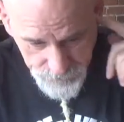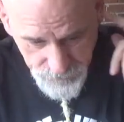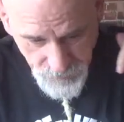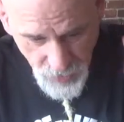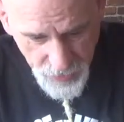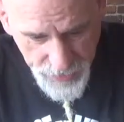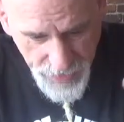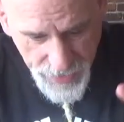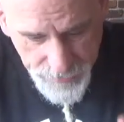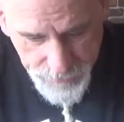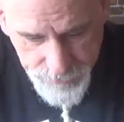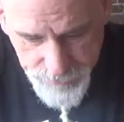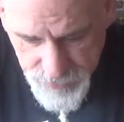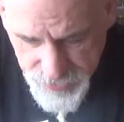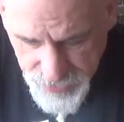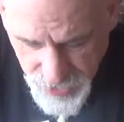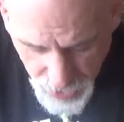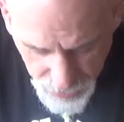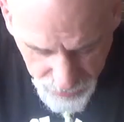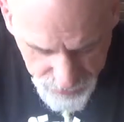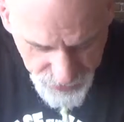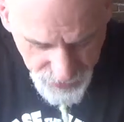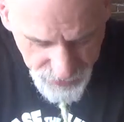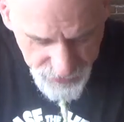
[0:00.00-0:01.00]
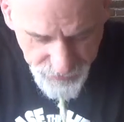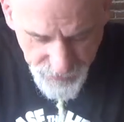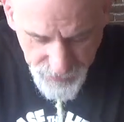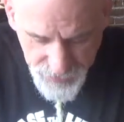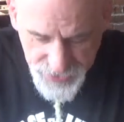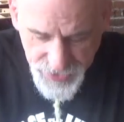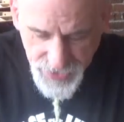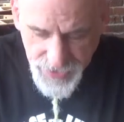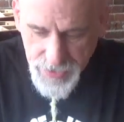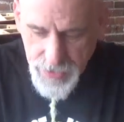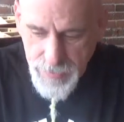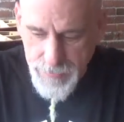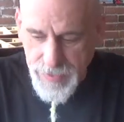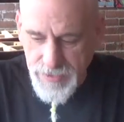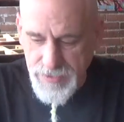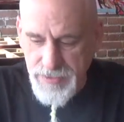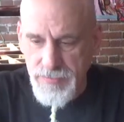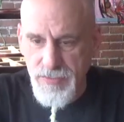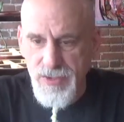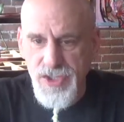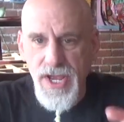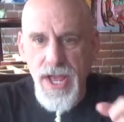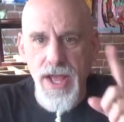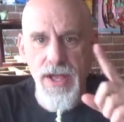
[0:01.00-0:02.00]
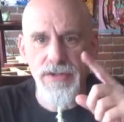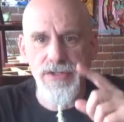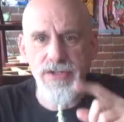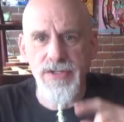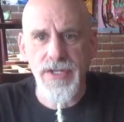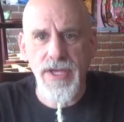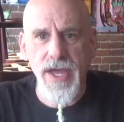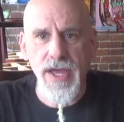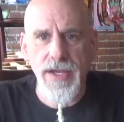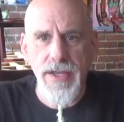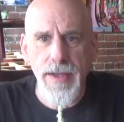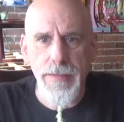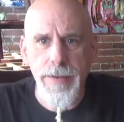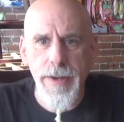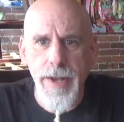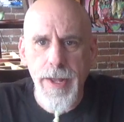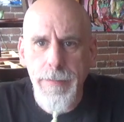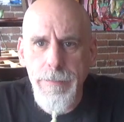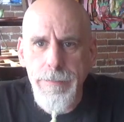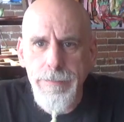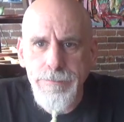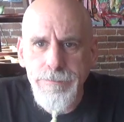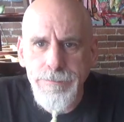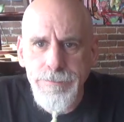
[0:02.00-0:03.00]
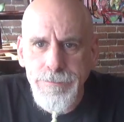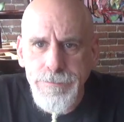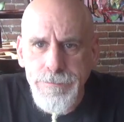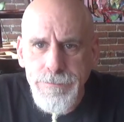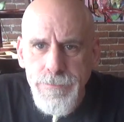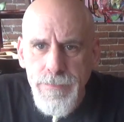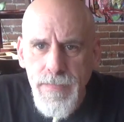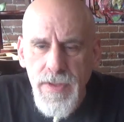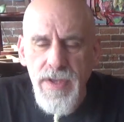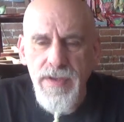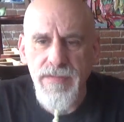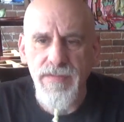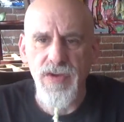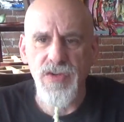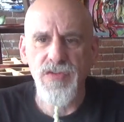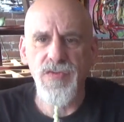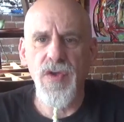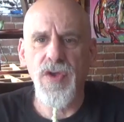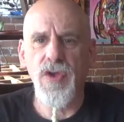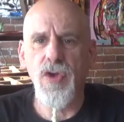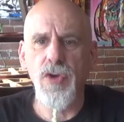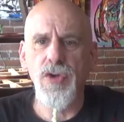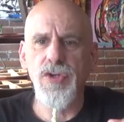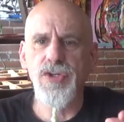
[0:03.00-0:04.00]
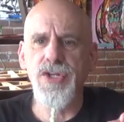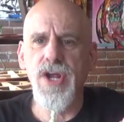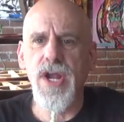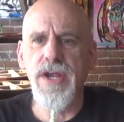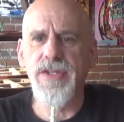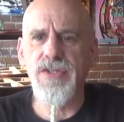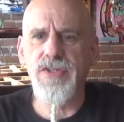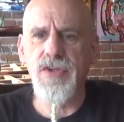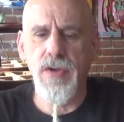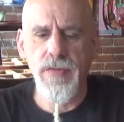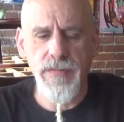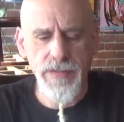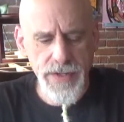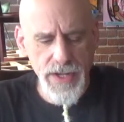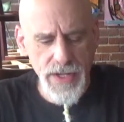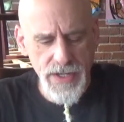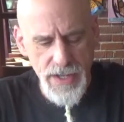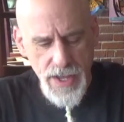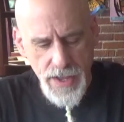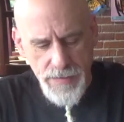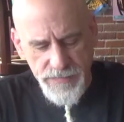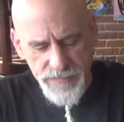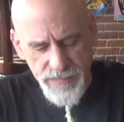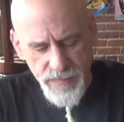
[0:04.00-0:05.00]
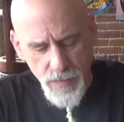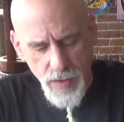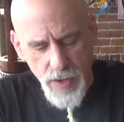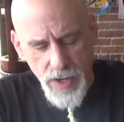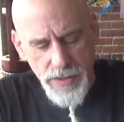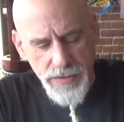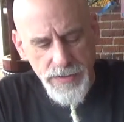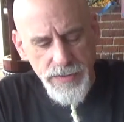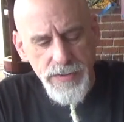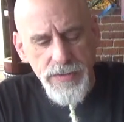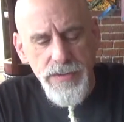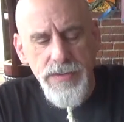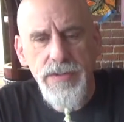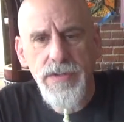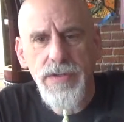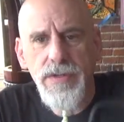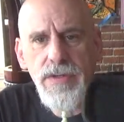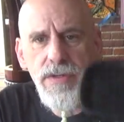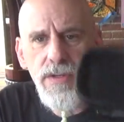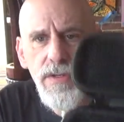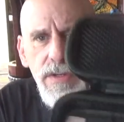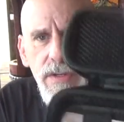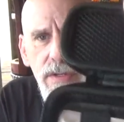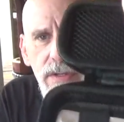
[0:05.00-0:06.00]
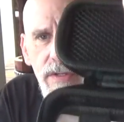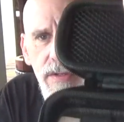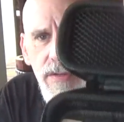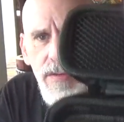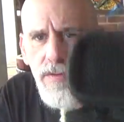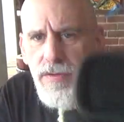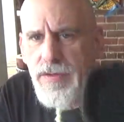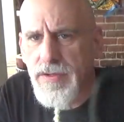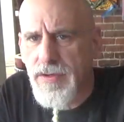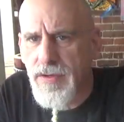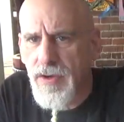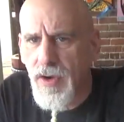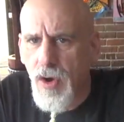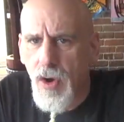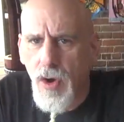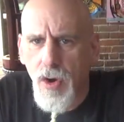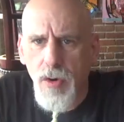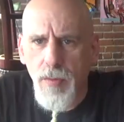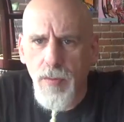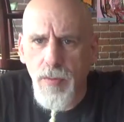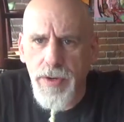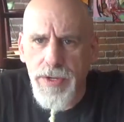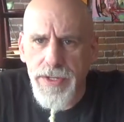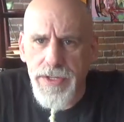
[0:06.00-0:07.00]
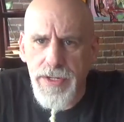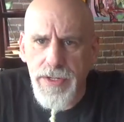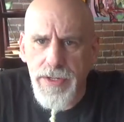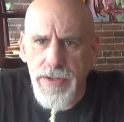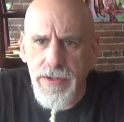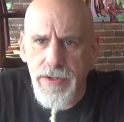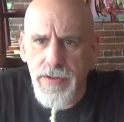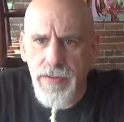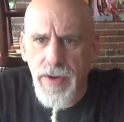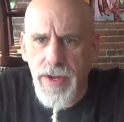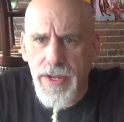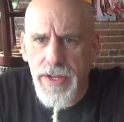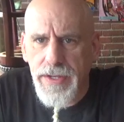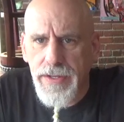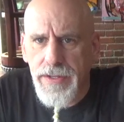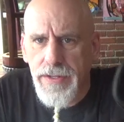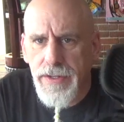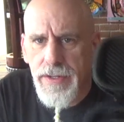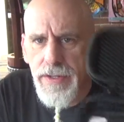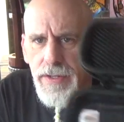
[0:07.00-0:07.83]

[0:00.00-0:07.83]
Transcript: Okay, let's talk just for a second about some challenges you got coming up. First of all, go to johnnyscoble.com if you want. You're home. What are you going to do, right?